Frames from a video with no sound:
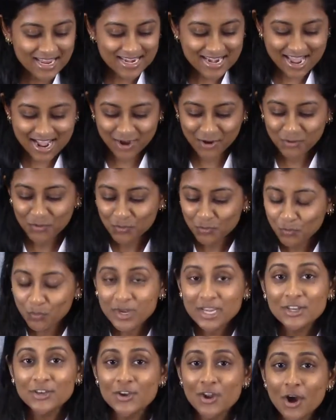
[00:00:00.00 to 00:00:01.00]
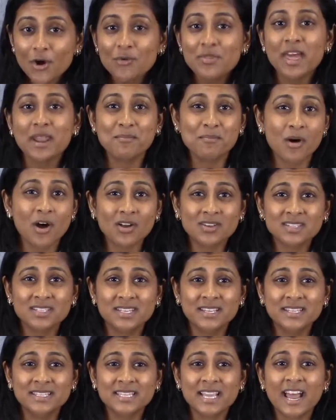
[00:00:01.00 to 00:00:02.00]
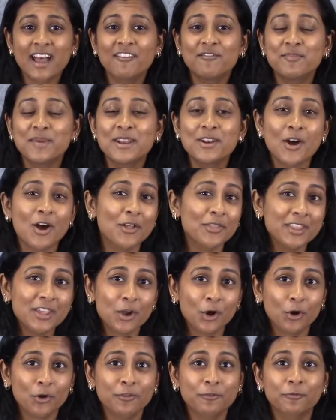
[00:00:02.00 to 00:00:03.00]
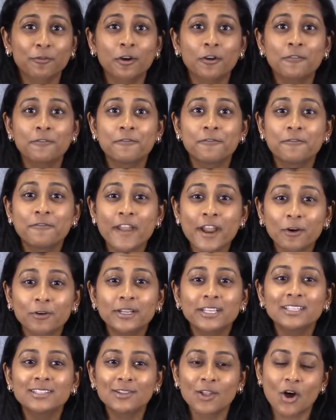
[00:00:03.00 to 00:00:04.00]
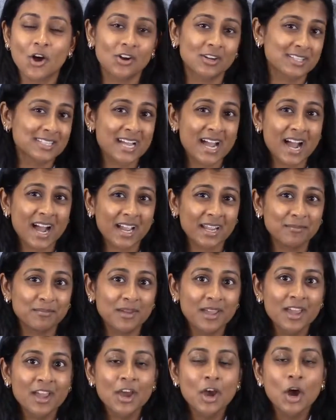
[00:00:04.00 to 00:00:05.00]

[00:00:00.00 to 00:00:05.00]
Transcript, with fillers: Now, we know that mosses have been on the Earth for a very long time.